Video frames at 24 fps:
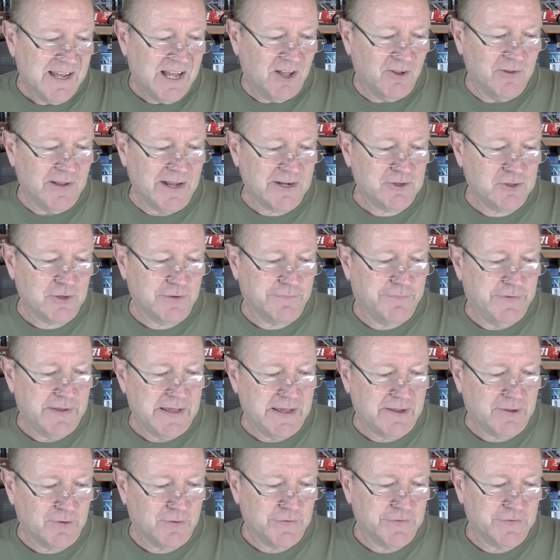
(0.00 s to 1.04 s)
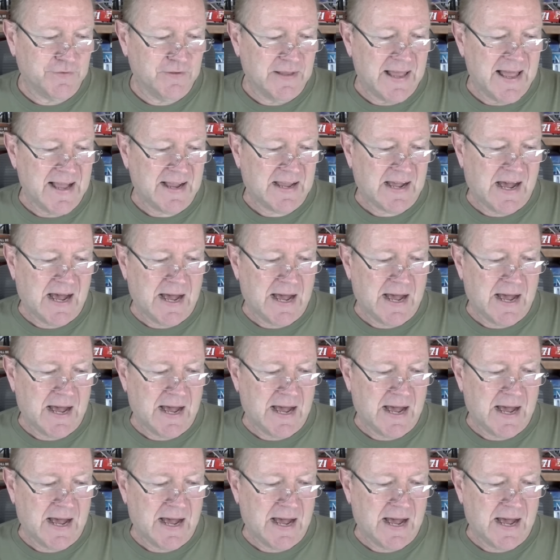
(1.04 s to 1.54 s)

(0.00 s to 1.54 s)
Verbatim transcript: Electric vehicles lack